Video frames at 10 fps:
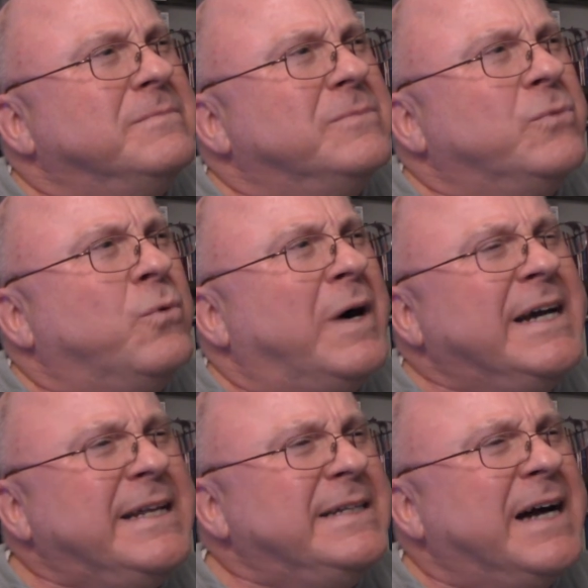
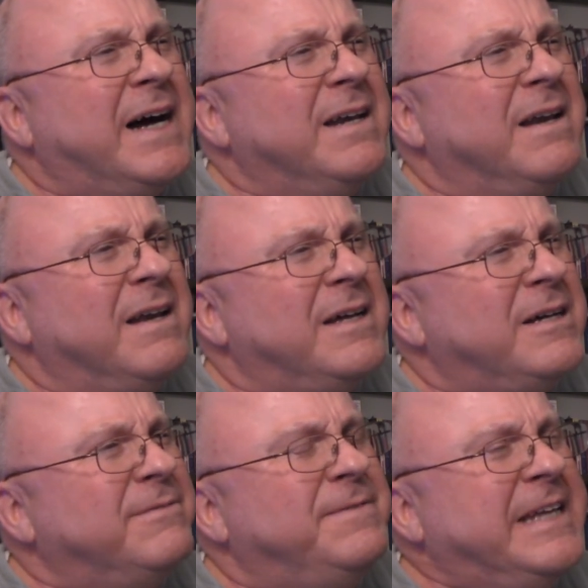why did God
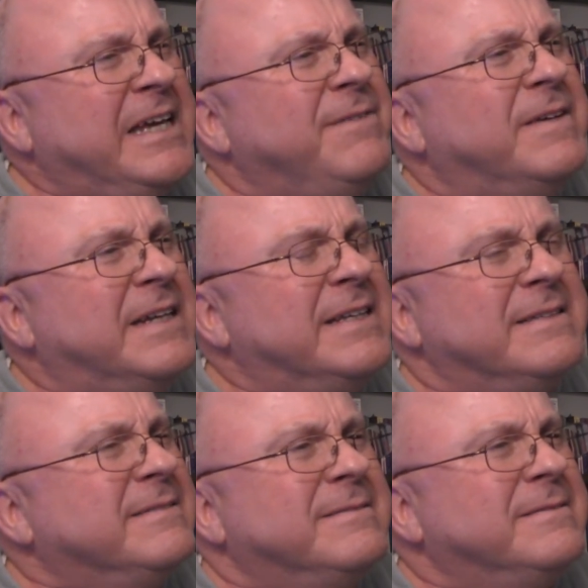love David
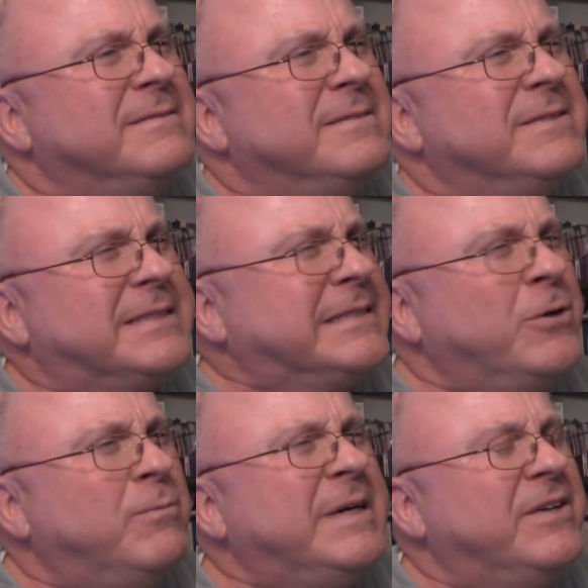
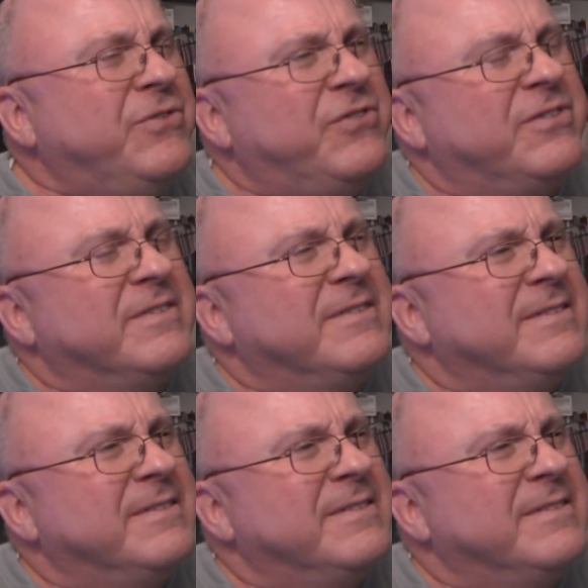so much?